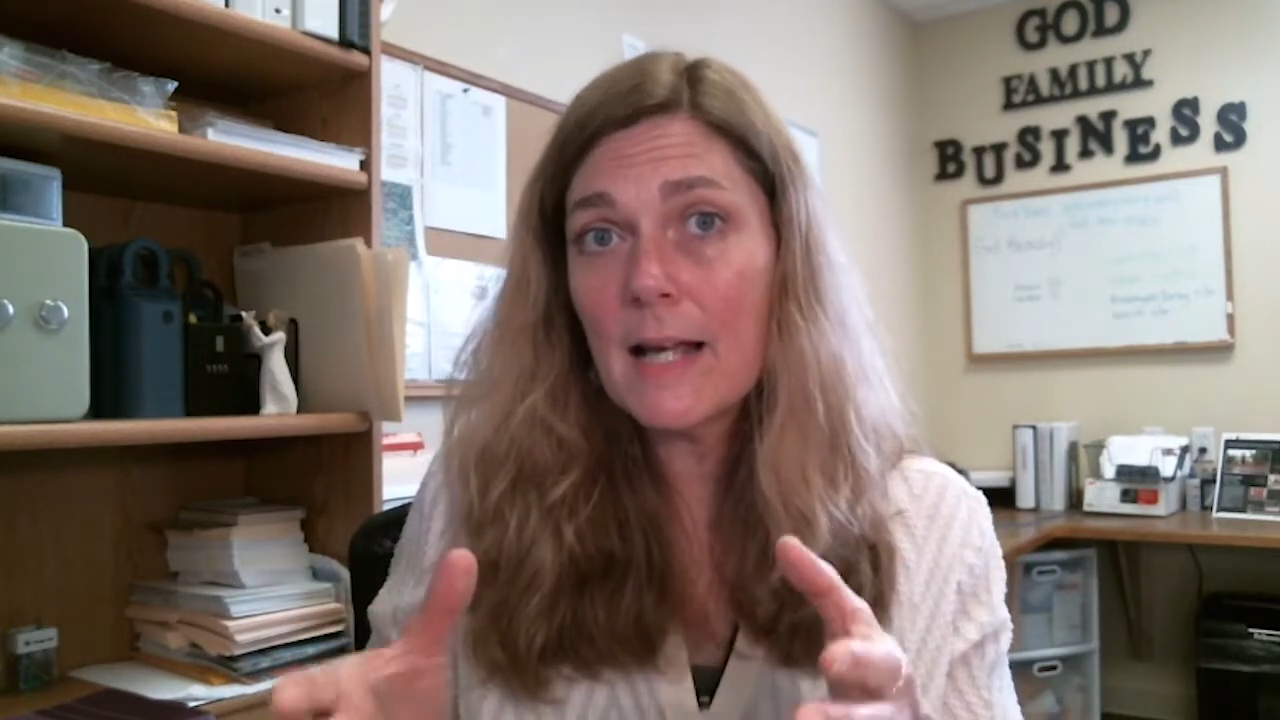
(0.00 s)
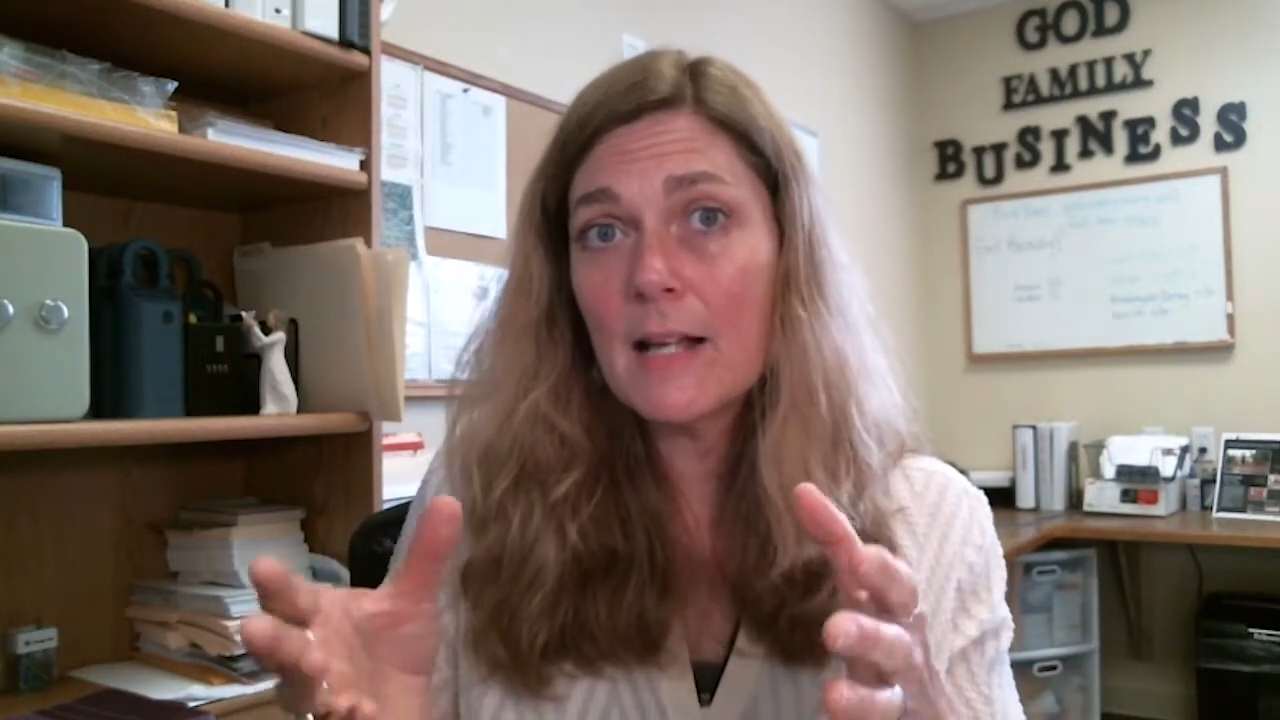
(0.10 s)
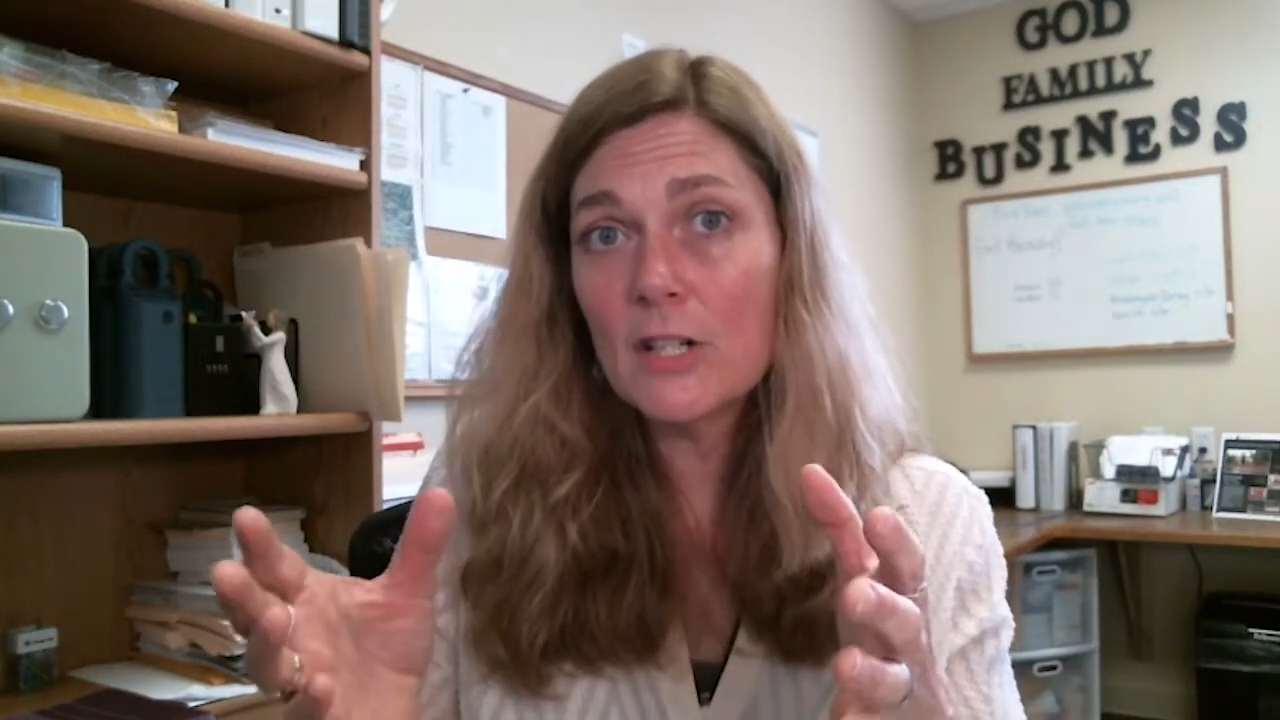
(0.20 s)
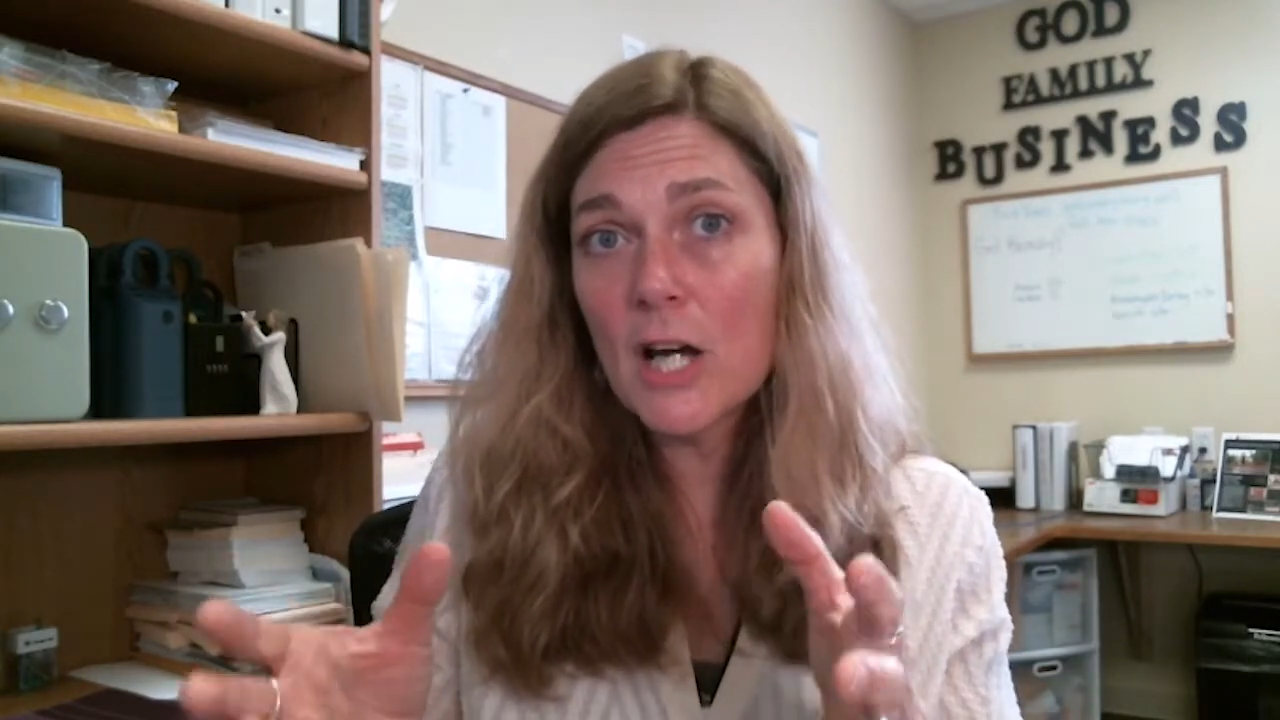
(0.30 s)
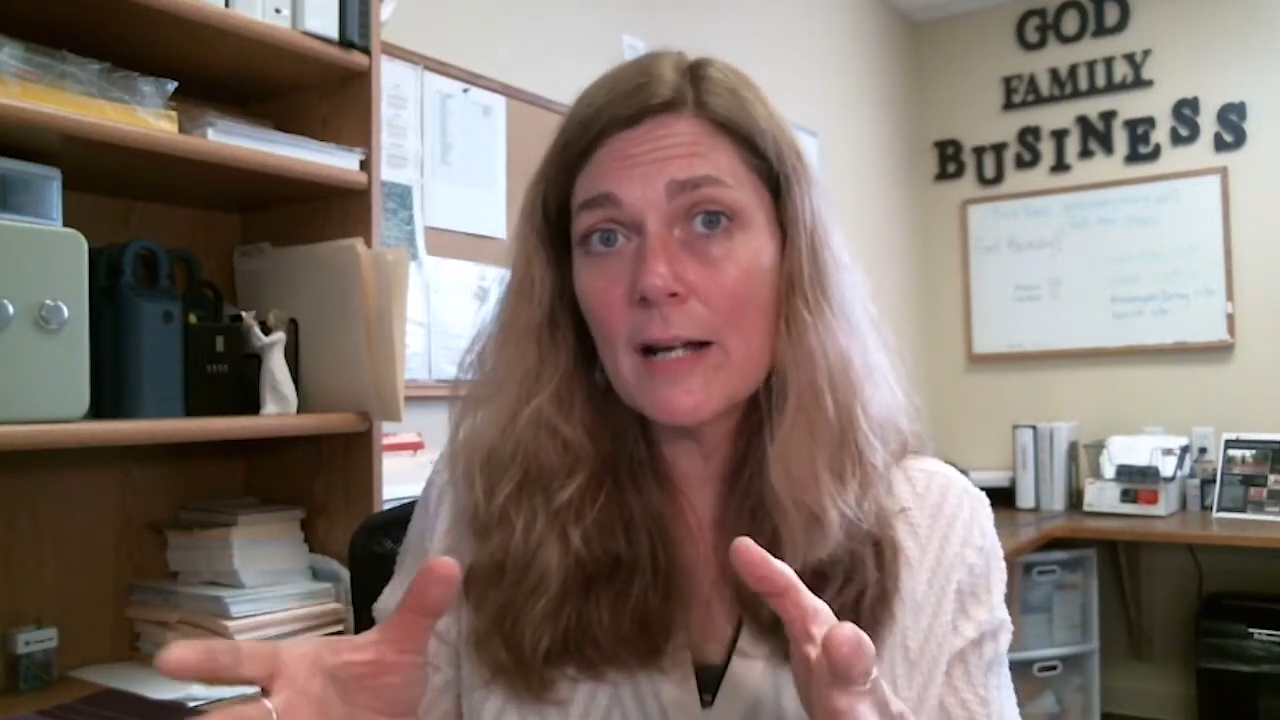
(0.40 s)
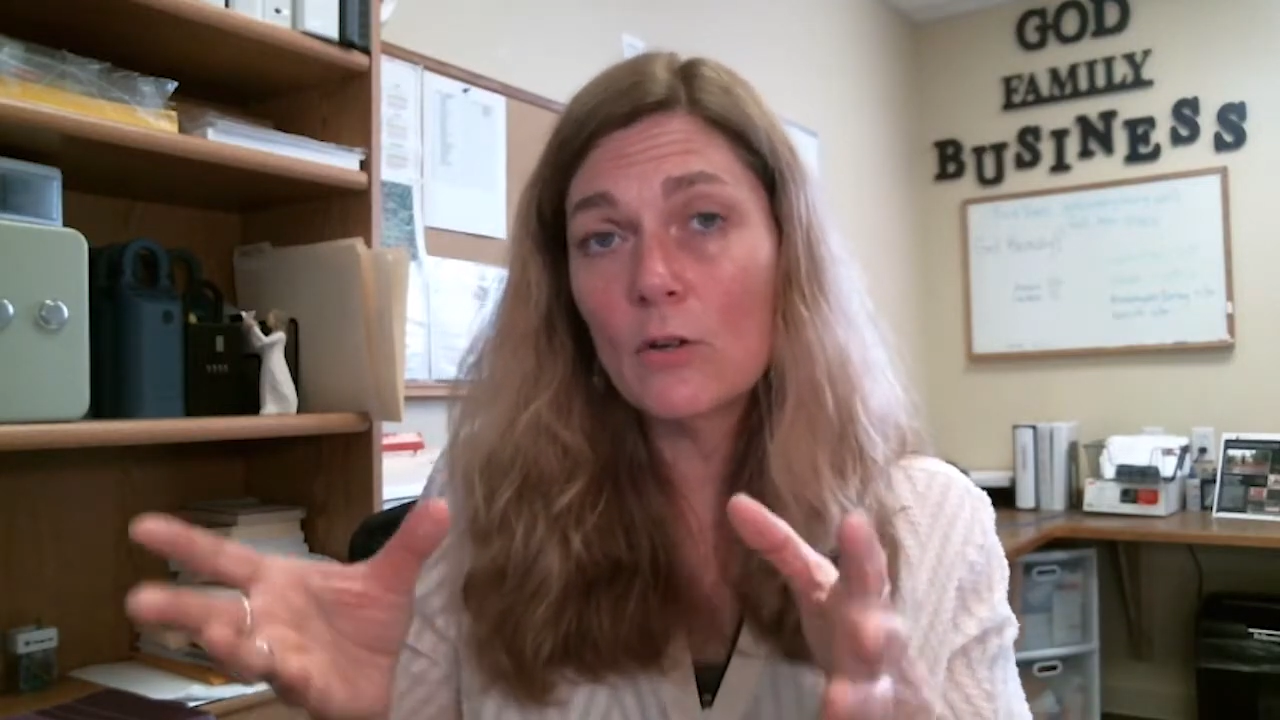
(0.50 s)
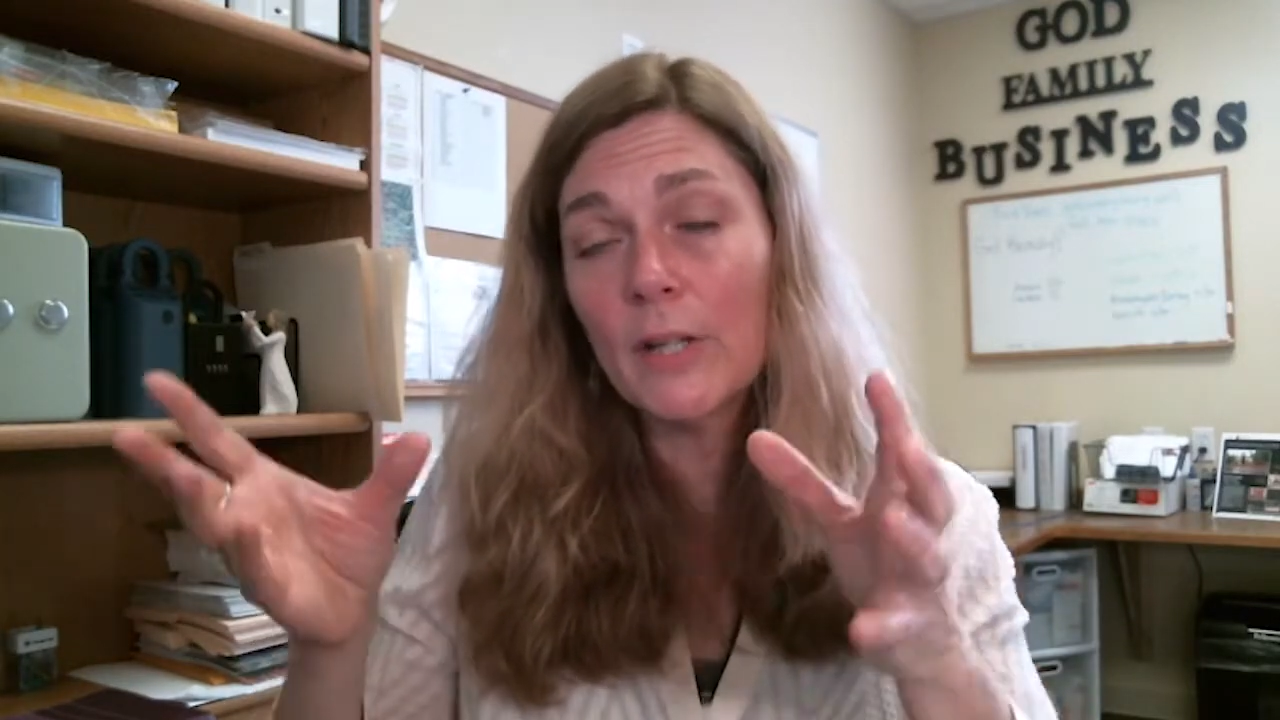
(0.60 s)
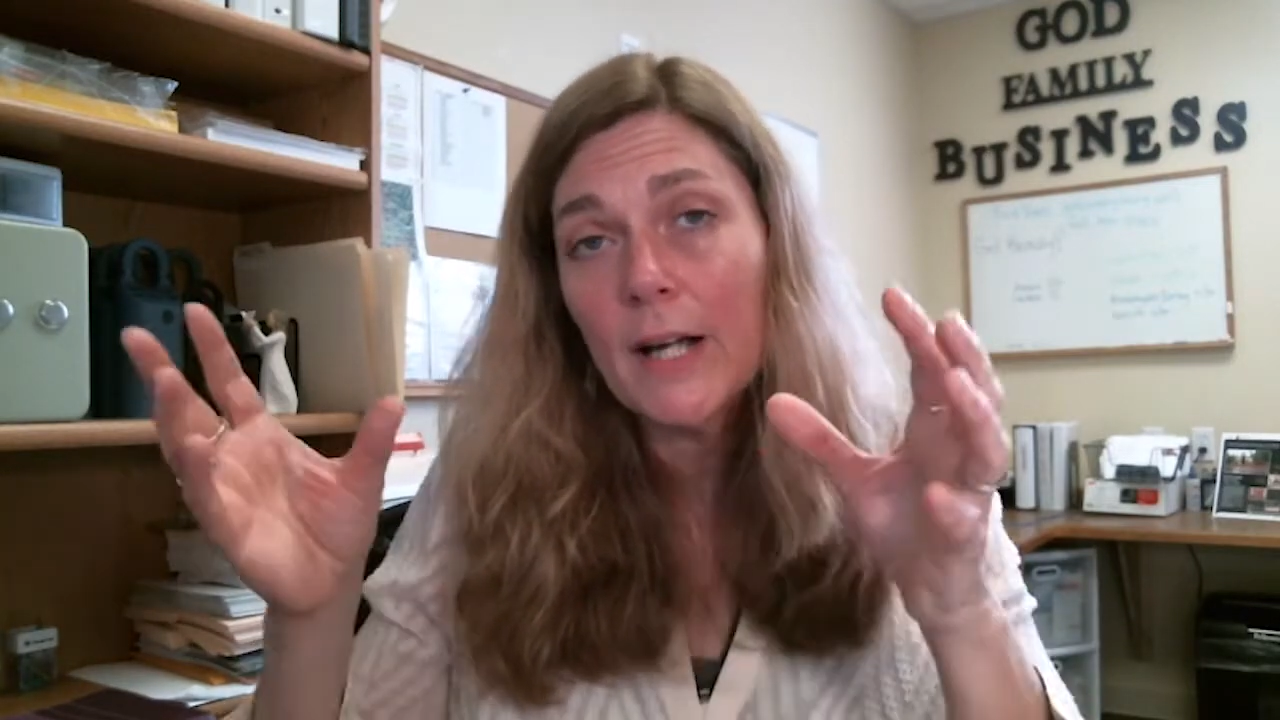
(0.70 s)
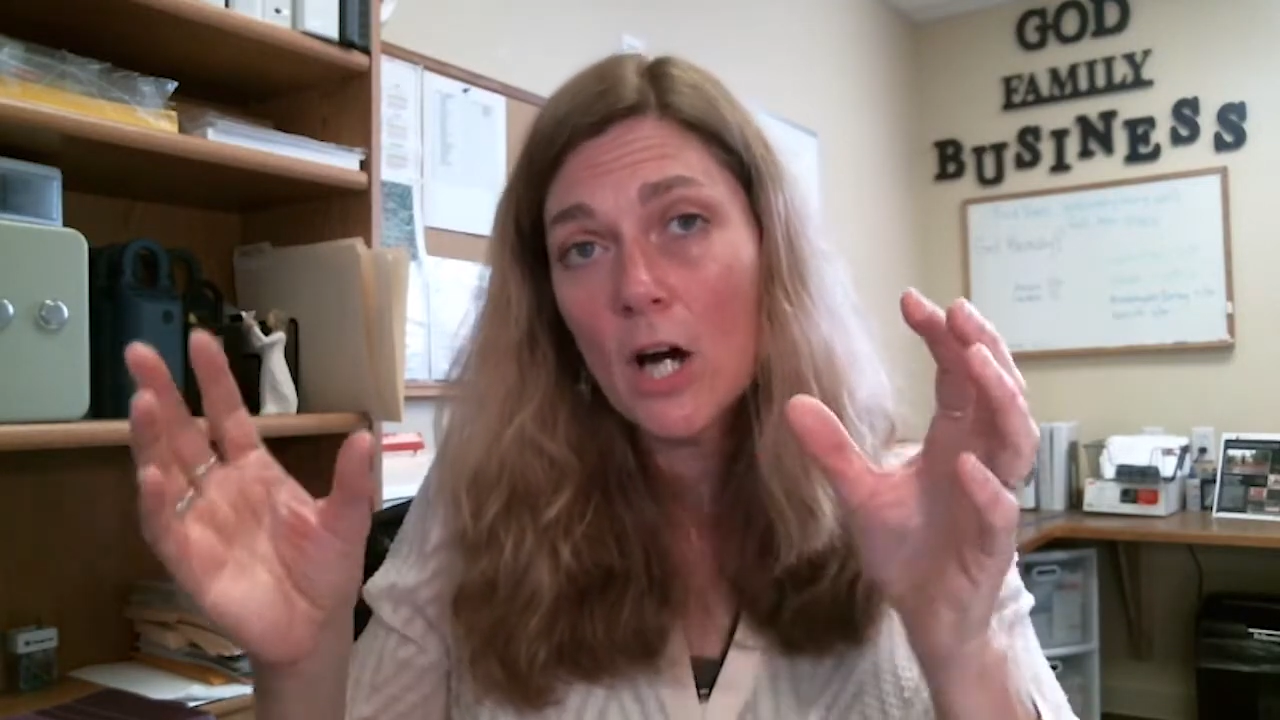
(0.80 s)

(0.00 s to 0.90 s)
not only